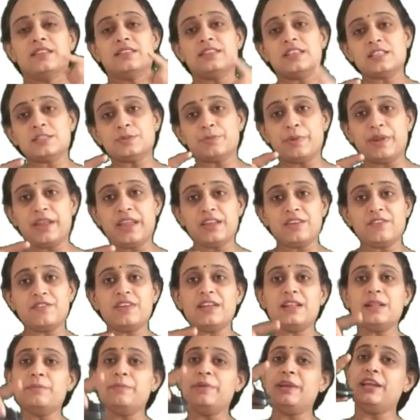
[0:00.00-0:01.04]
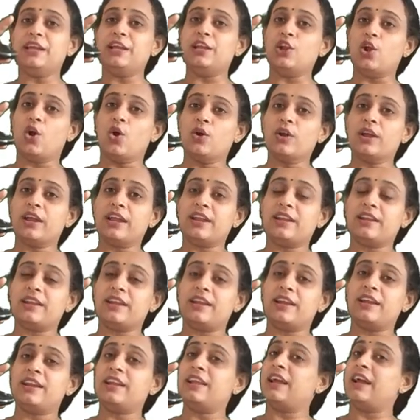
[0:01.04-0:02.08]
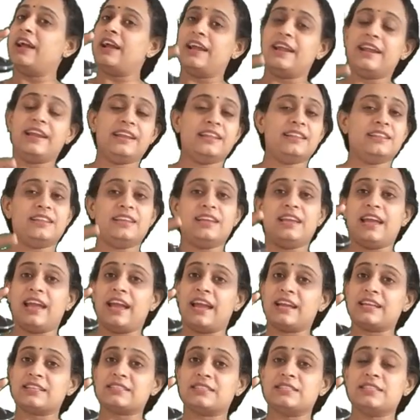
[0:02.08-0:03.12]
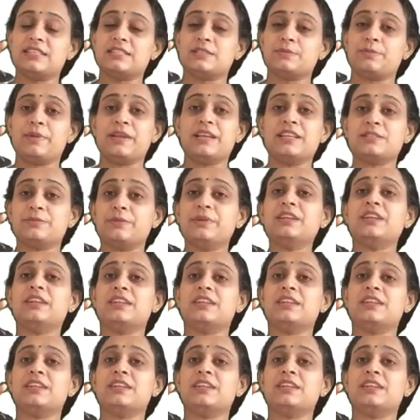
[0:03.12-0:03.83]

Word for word: the spring will be elongated in the X displacement.